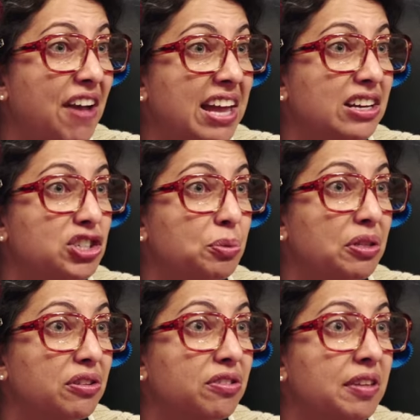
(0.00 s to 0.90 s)
vanished with
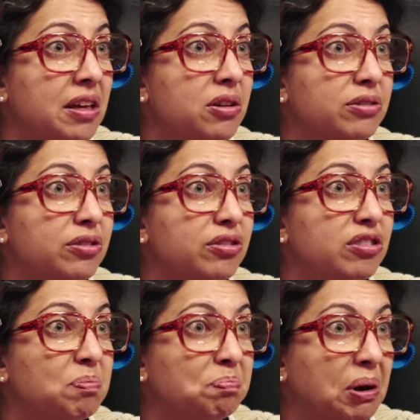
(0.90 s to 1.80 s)
a single
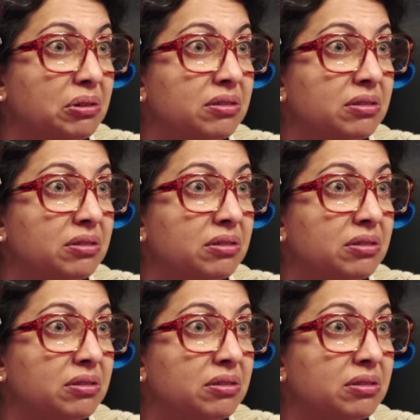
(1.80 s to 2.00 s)
spurt.